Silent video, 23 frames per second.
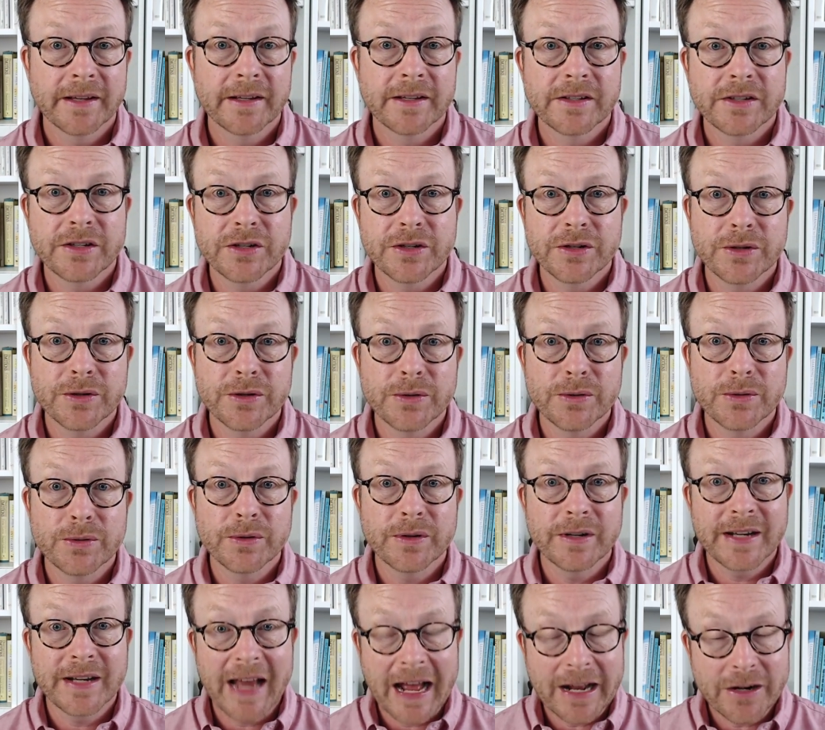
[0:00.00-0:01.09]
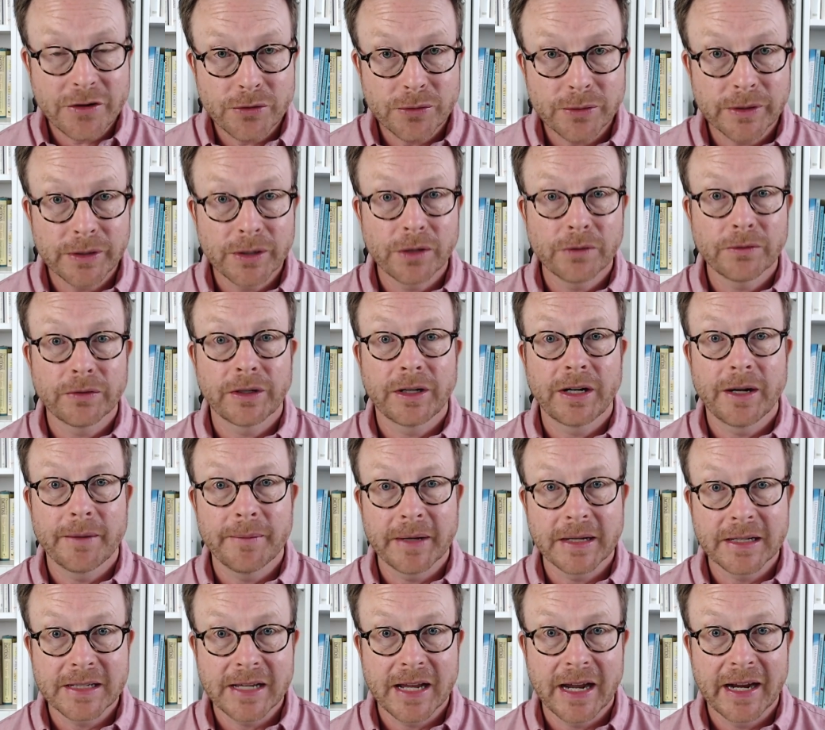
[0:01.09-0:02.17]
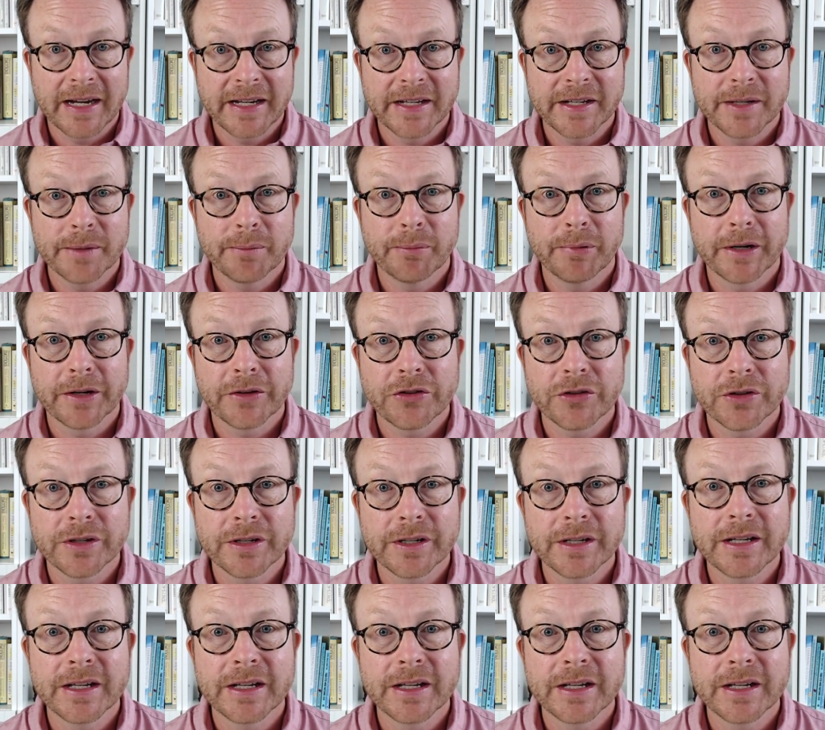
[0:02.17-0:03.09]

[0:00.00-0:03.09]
to naturally overcome anxiety and depression